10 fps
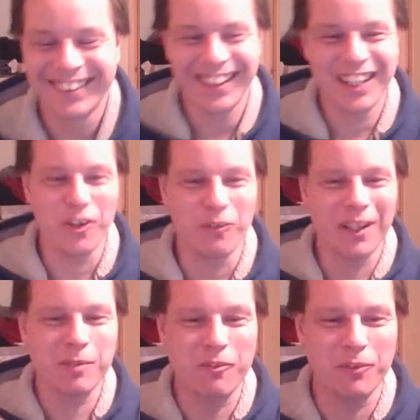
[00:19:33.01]
Hello,
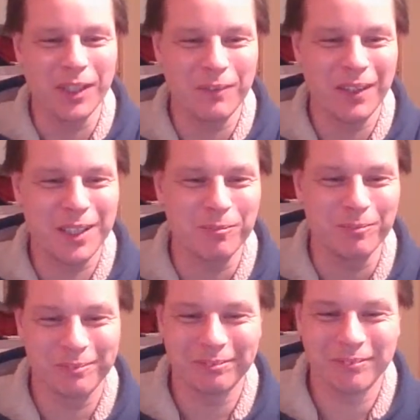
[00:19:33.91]
welcome everybody. Welcome
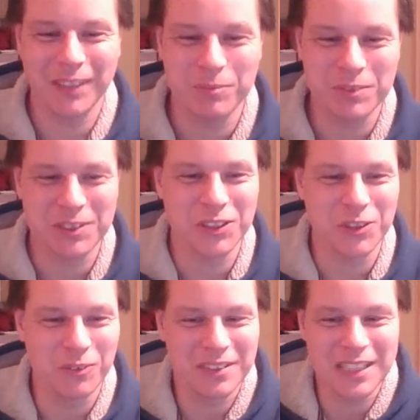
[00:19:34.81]
to
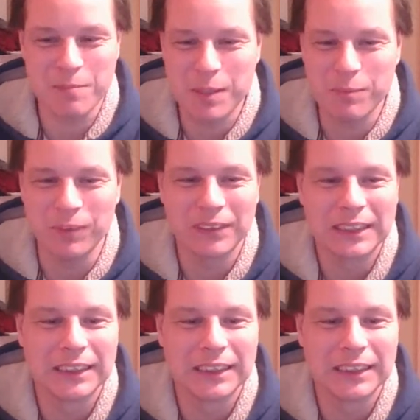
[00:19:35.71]
you, 10 people.